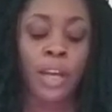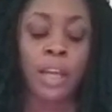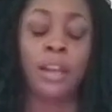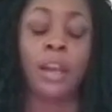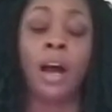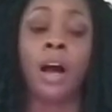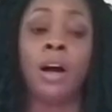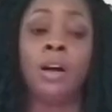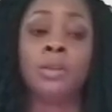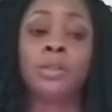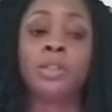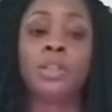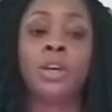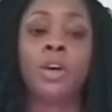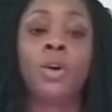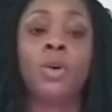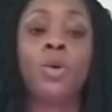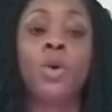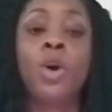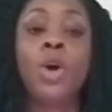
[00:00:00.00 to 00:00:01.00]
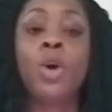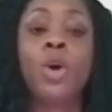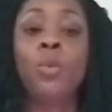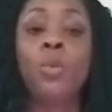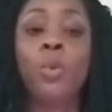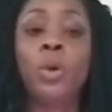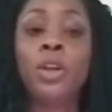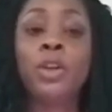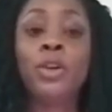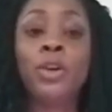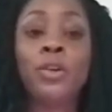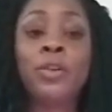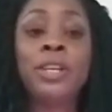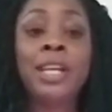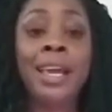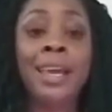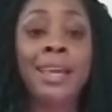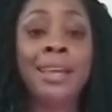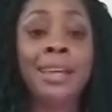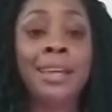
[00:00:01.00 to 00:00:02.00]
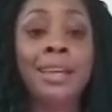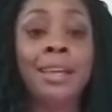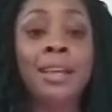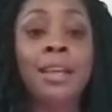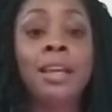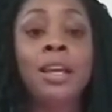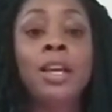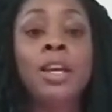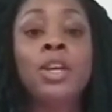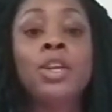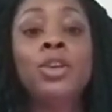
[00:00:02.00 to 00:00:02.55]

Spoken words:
And also, when you're dating,